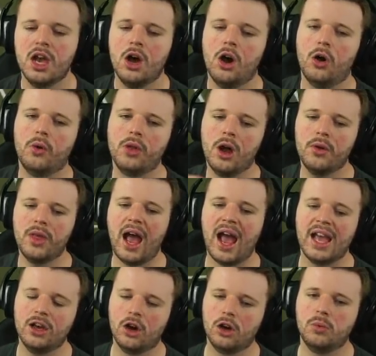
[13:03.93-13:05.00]
although the
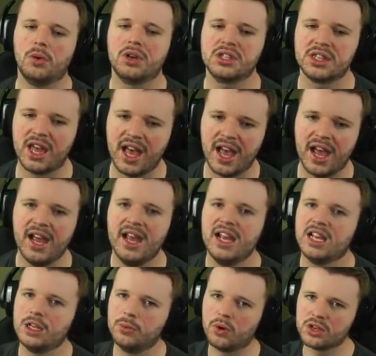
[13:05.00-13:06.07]
AI was there, he
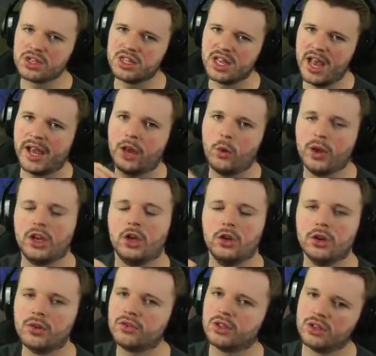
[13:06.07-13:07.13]
wasn't there quick
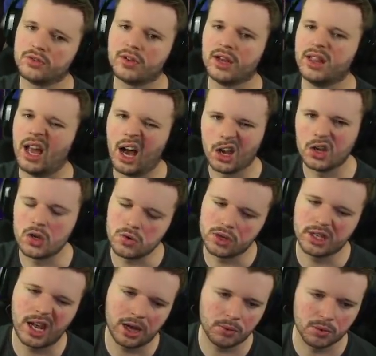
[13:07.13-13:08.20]
enough to defend that. I knew
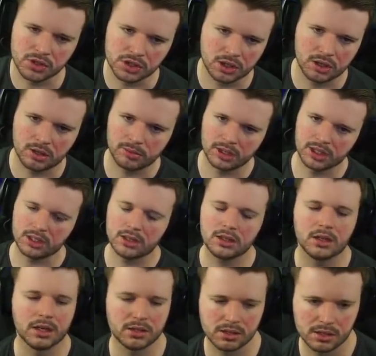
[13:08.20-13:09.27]
that wasn't going to be,
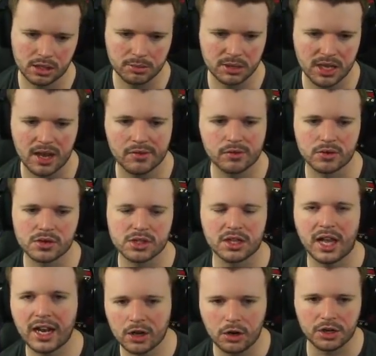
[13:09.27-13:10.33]
wasn't going to be there for us. So
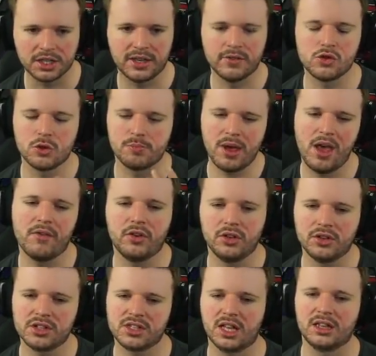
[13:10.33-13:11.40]
that kind of gives you a bit of an
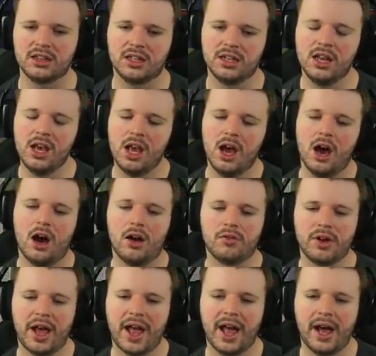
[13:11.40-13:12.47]
understanding of
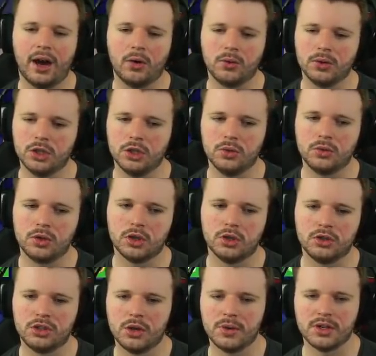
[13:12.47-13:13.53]
how you can
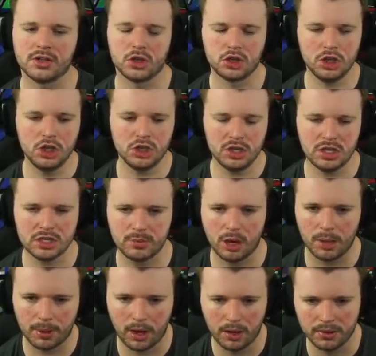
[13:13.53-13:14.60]
do it. So GG to my
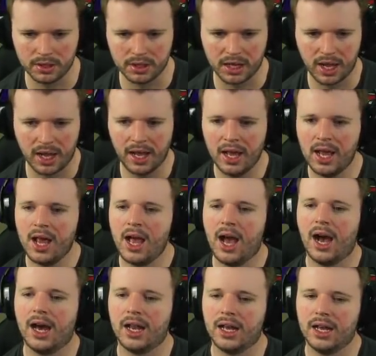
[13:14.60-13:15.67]
opponent there.
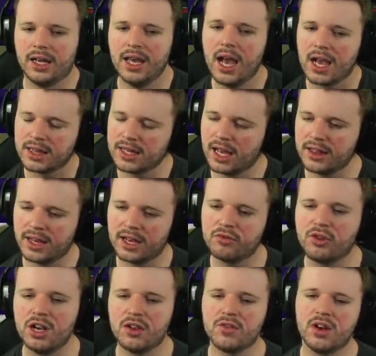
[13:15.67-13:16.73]
And yeah, that
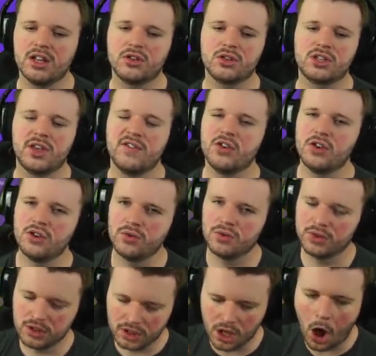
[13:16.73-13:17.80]
really does give you,
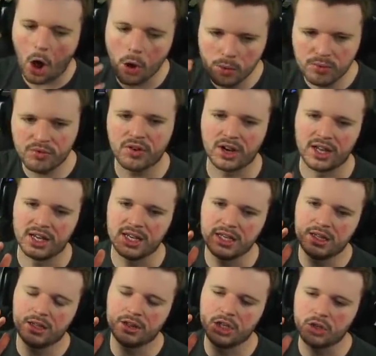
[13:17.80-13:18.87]
hopefully,
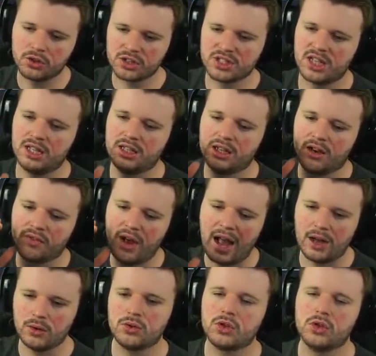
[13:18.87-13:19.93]
the understanding of
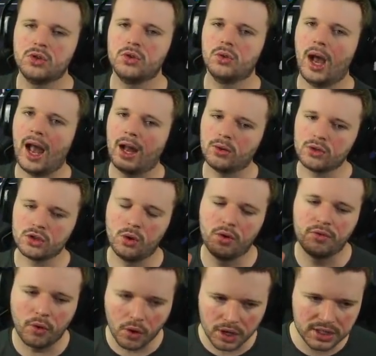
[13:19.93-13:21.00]
how to
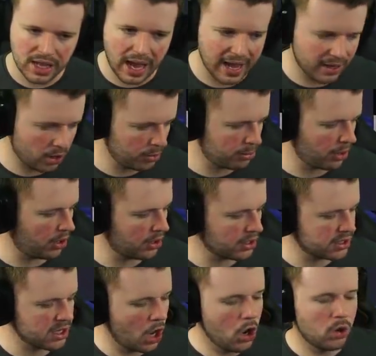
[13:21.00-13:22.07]
avoid the AI blocks,
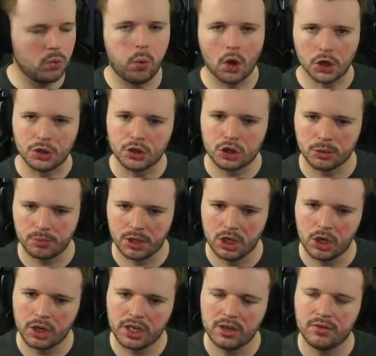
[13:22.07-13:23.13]
what you should be
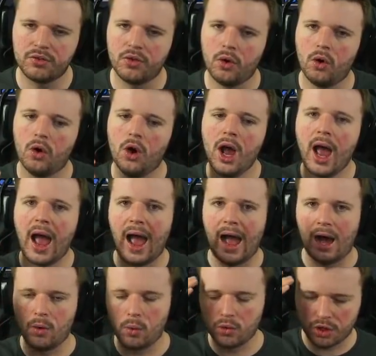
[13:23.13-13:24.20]
looking for,
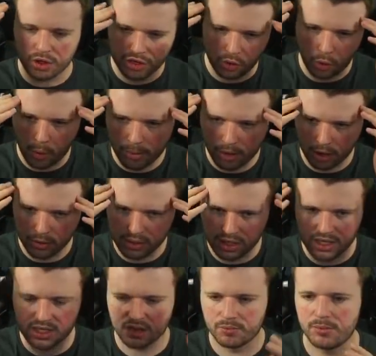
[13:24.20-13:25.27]
how the thought process
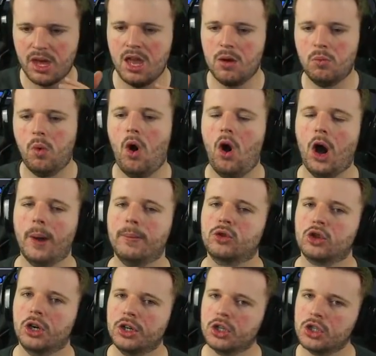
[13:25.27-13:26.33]
of me and what I'm
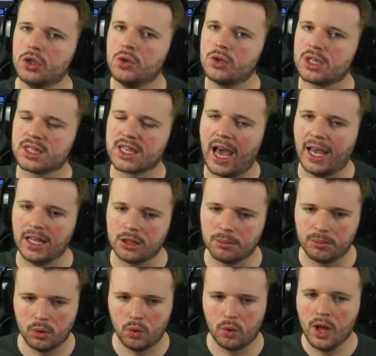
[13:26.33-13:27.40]
trying to do to take the
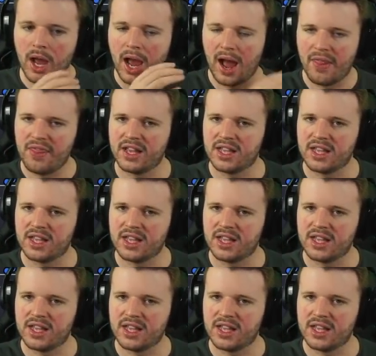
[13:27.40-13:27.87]
ball and then